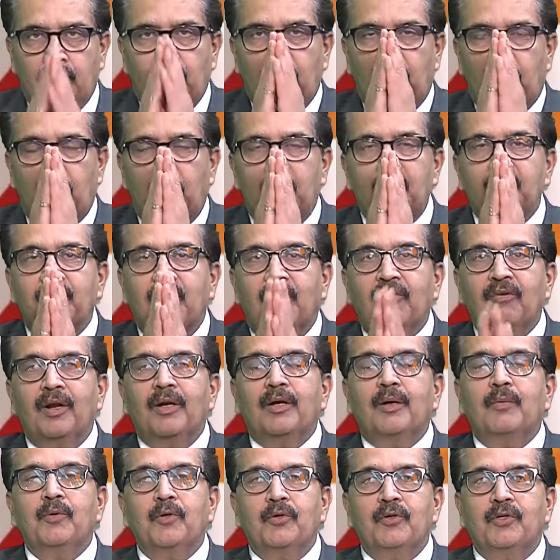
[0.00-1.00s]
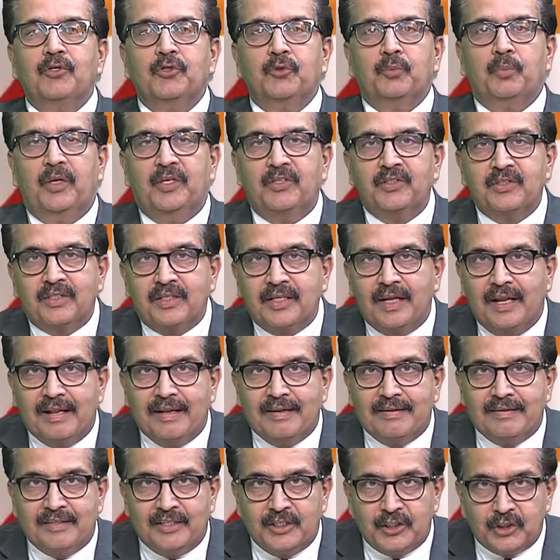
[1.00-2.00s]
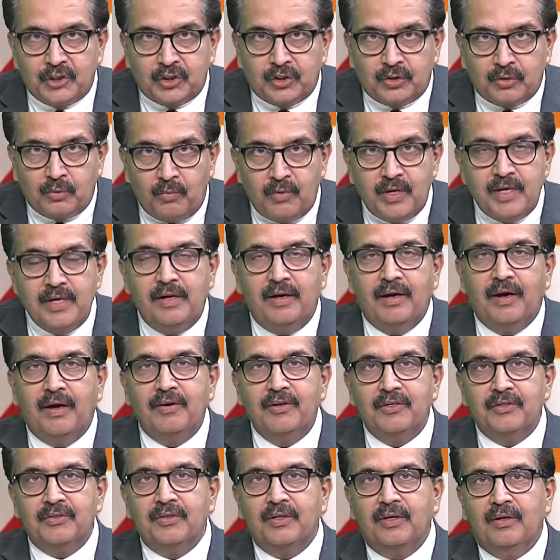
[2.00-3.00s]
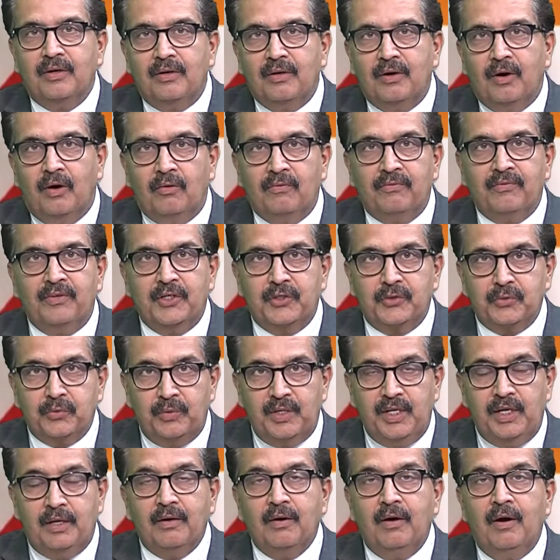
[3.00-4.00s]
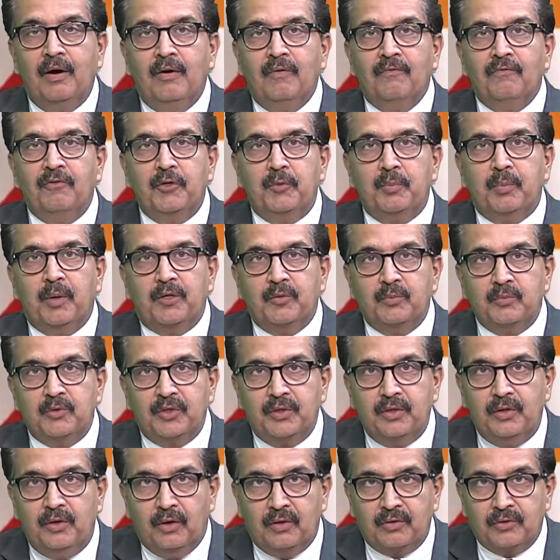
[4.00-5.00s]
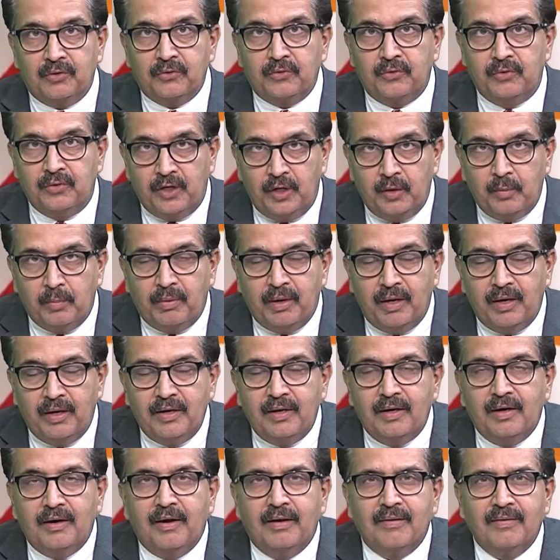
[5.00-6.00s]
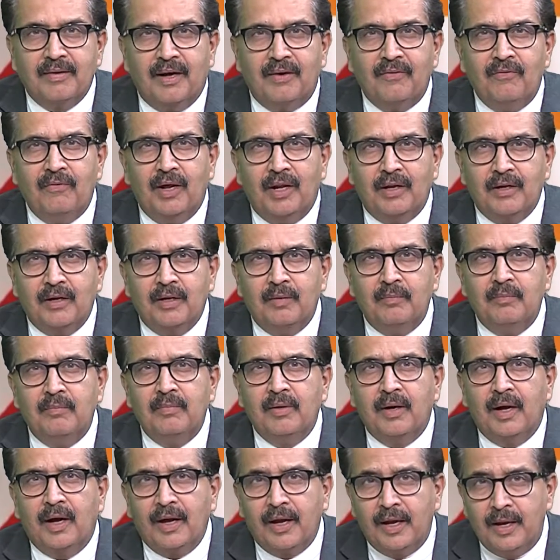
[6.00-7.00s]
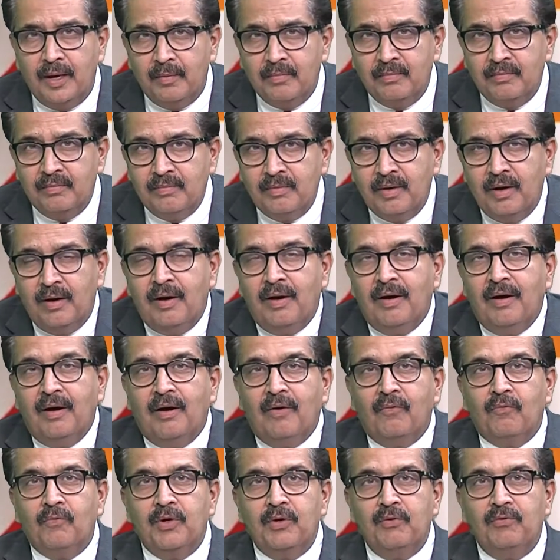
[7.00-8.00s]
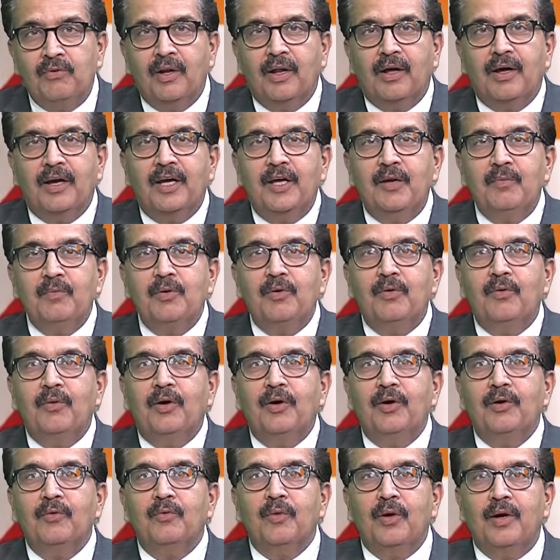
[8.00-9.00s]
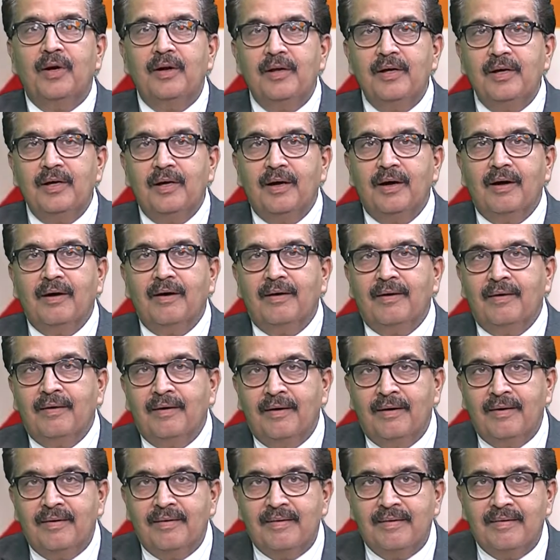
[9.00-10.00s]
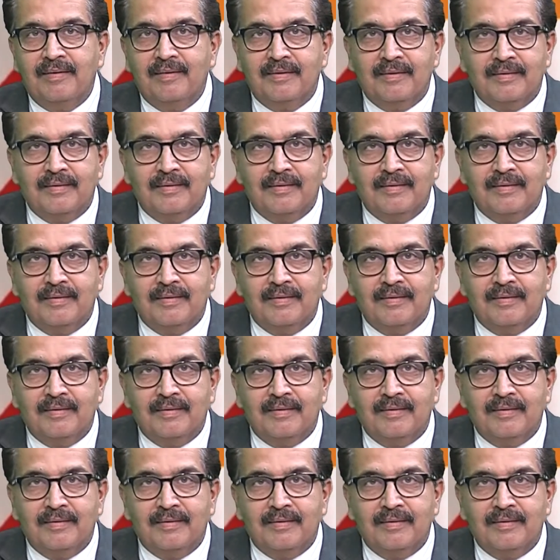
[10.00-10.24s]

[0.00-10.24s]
Namaskar, welcome to this special This Week edition of This Week with Padma Shri Dr. Sudhir Parikh. And as I welcome him, we will again be going to India and